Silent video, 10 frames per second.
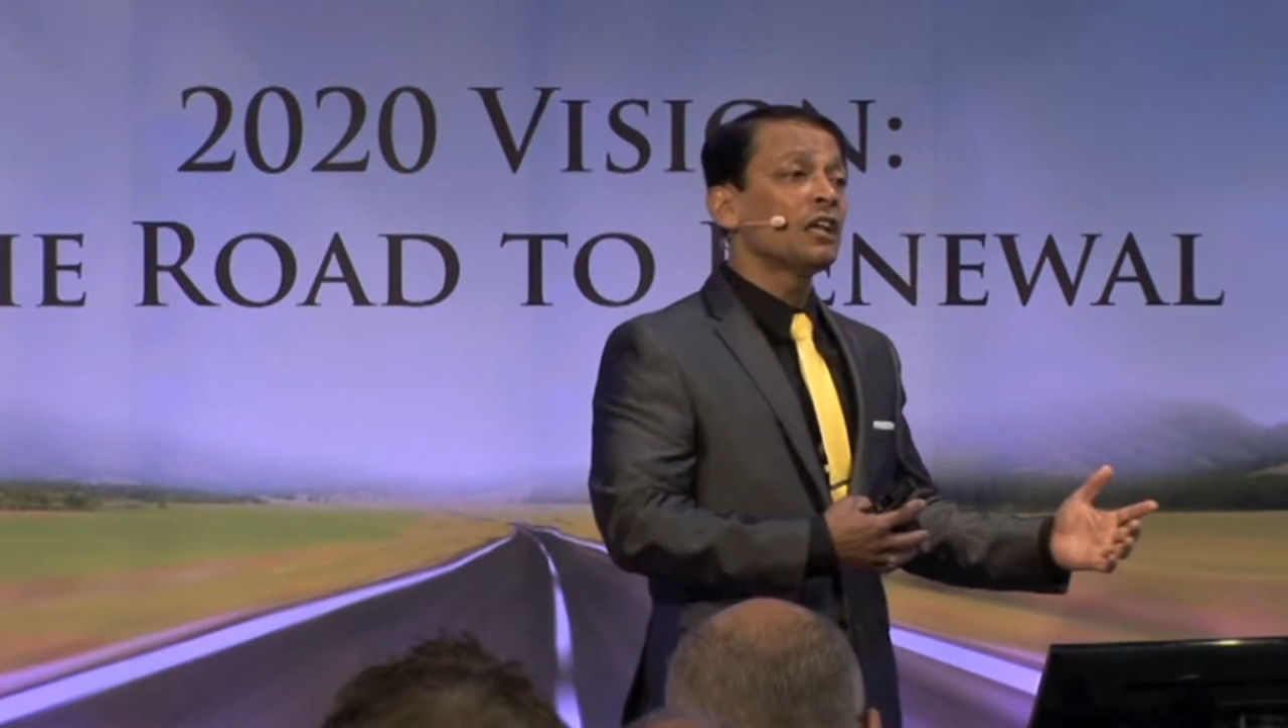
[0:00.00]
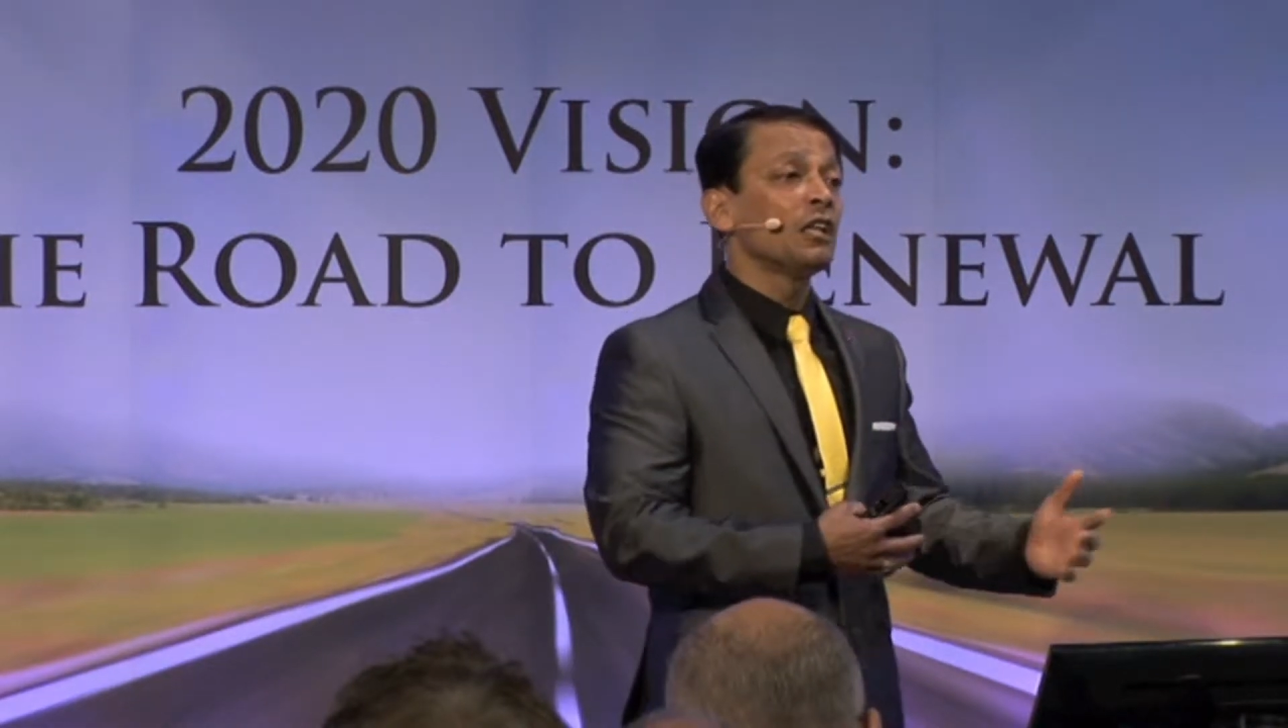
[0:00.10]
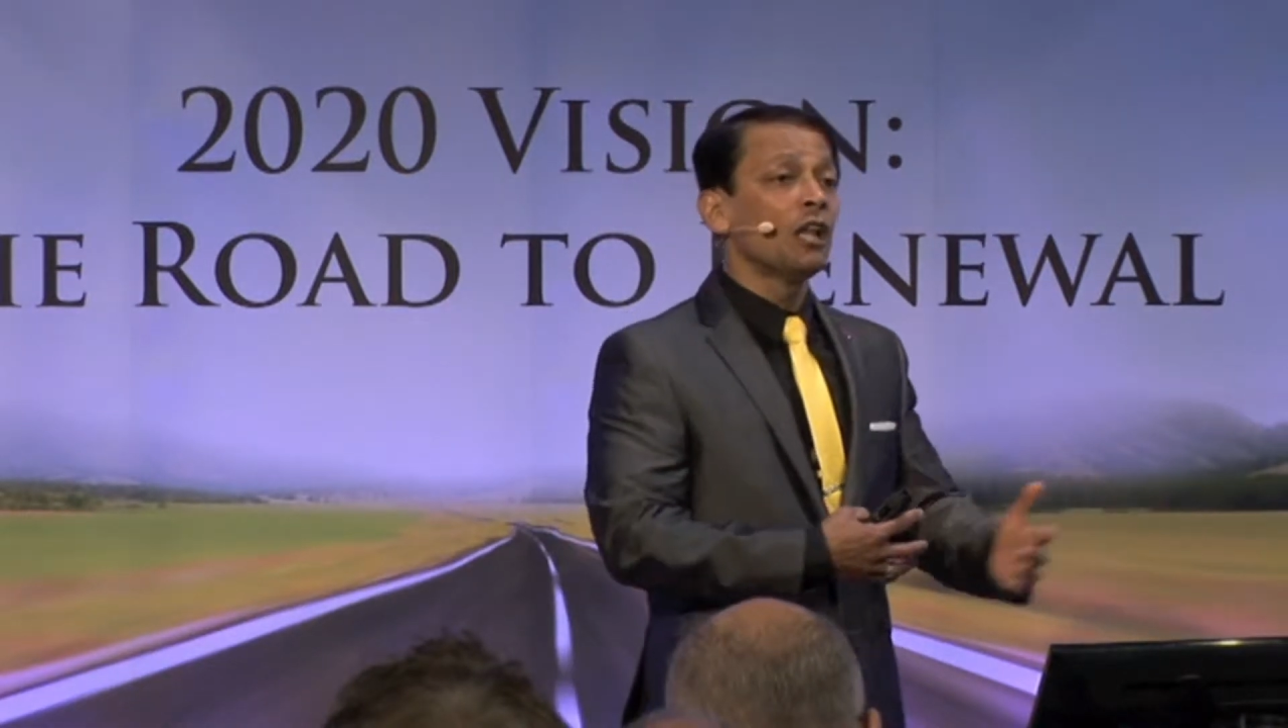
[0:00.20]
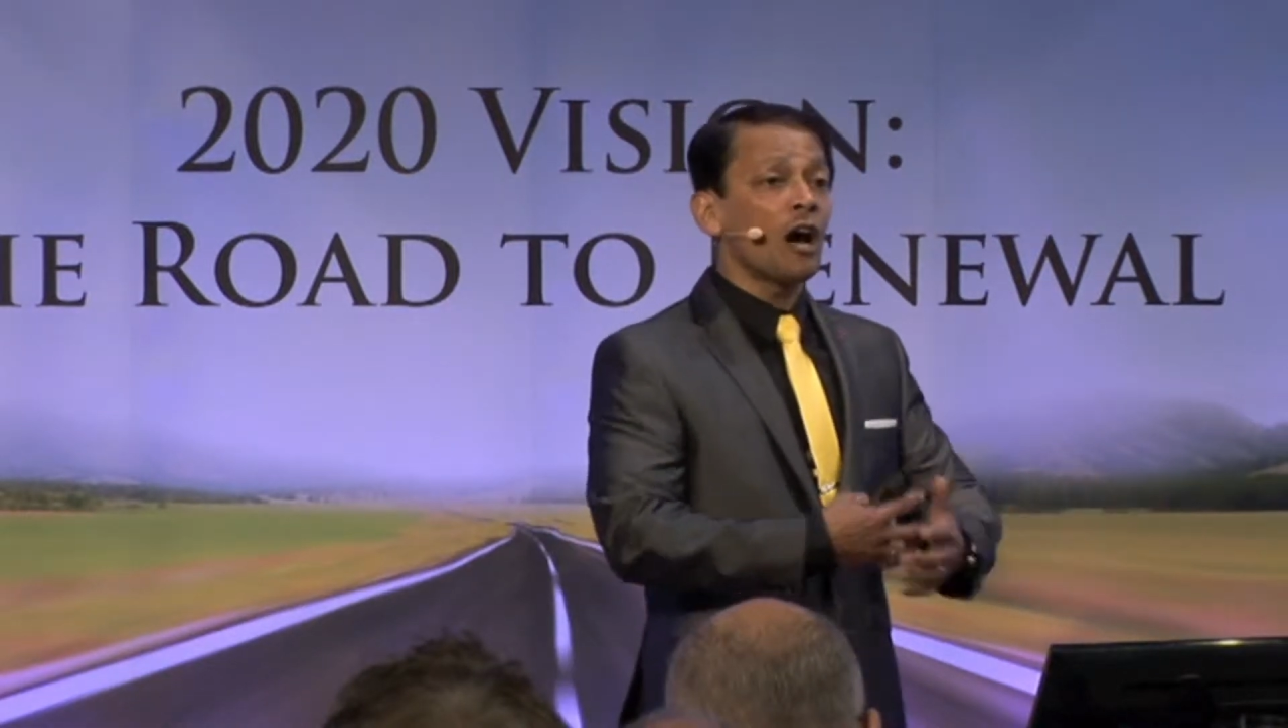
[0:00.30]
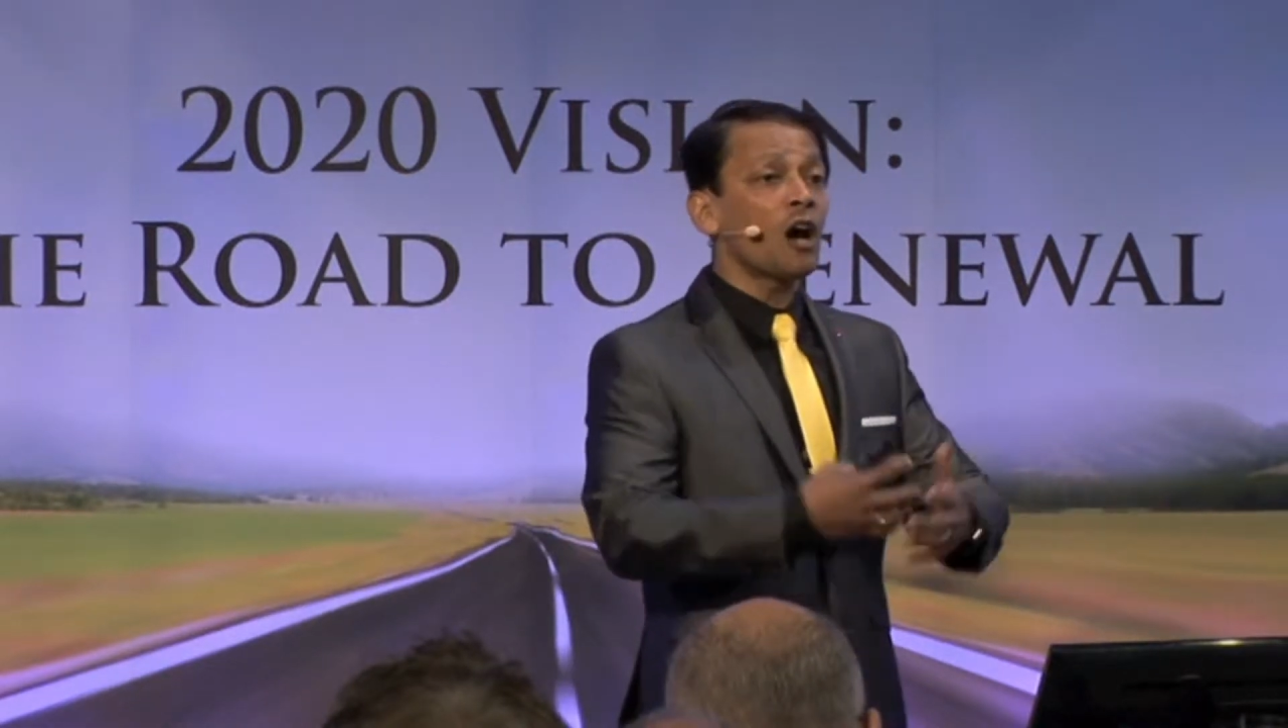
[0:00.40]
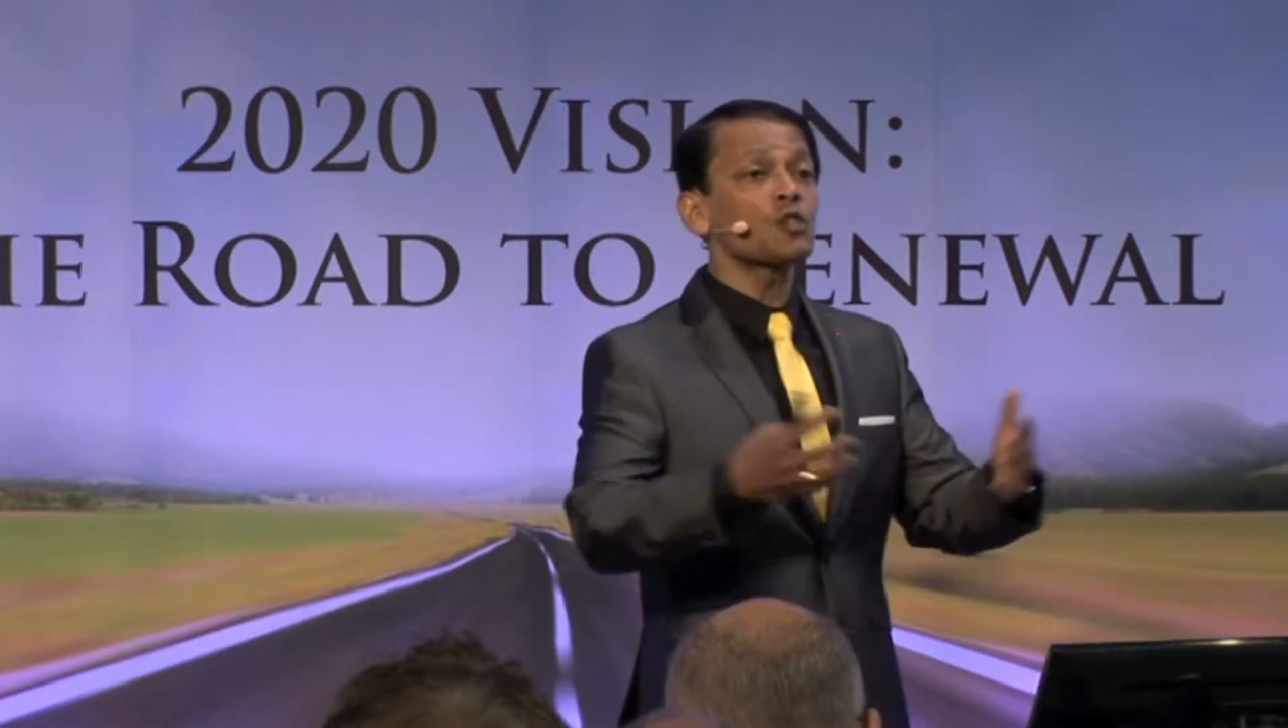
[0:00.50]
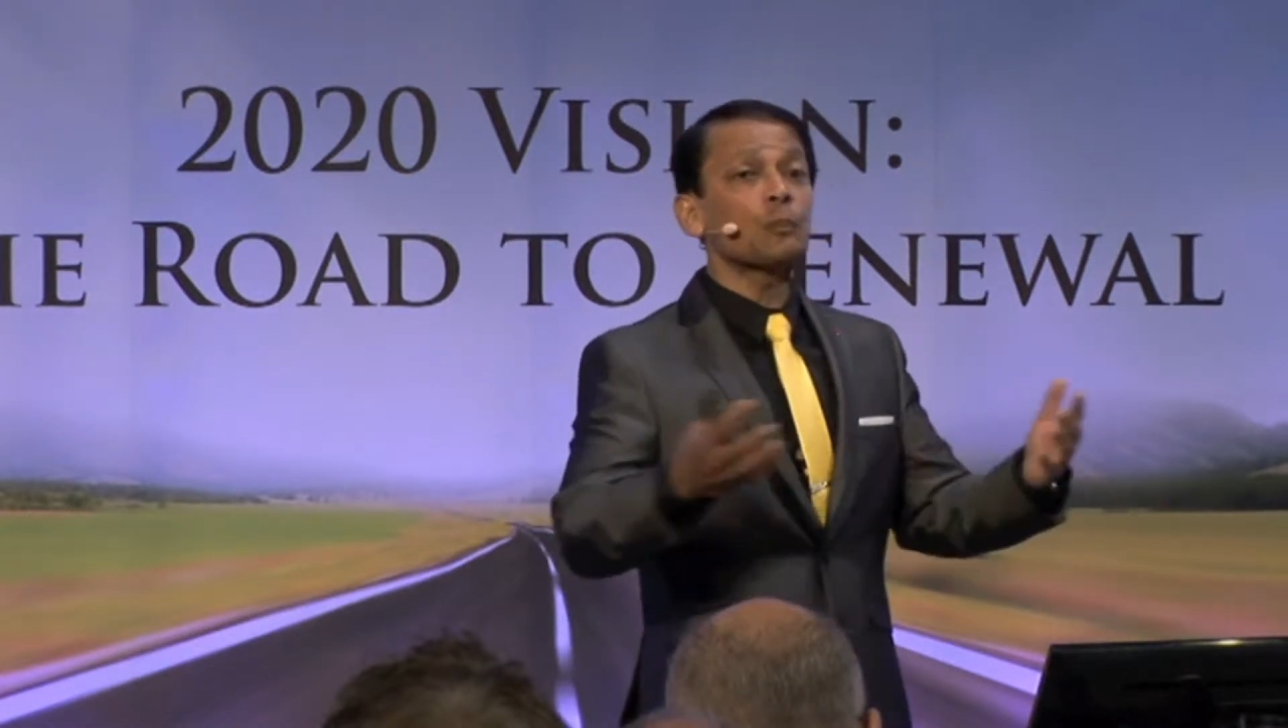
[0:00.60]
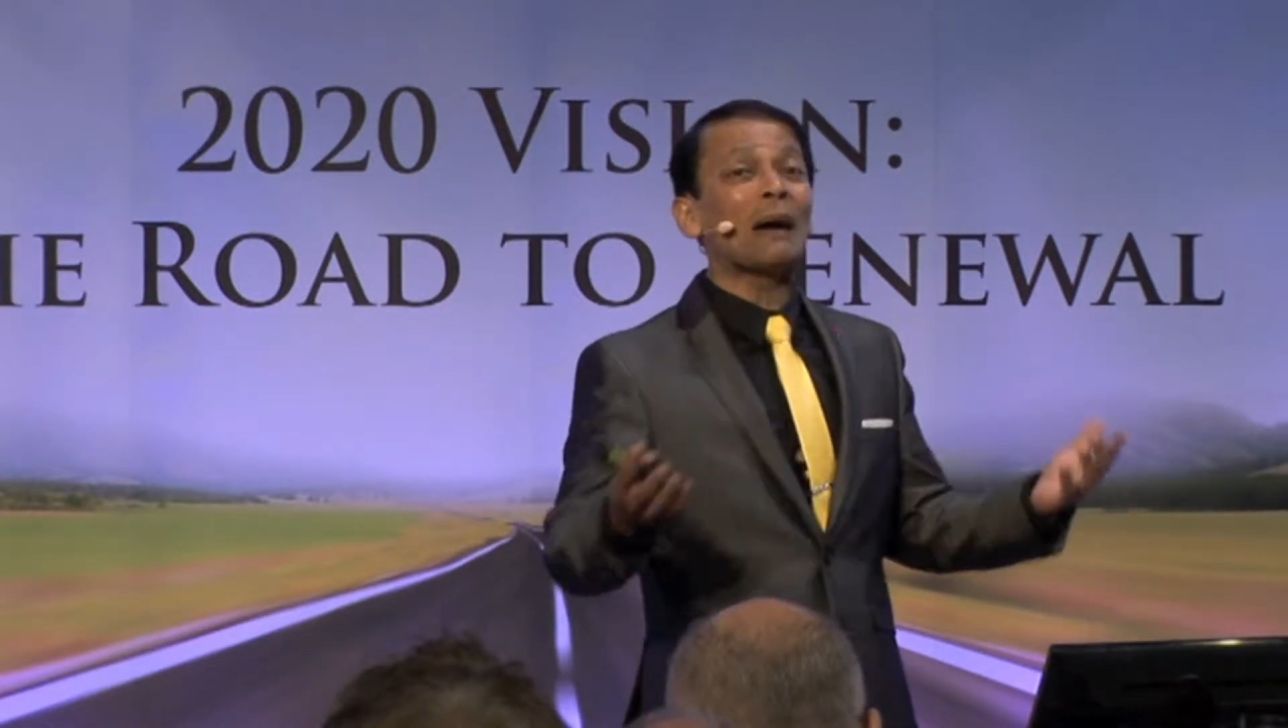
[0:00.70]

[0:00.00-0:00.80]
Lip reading: large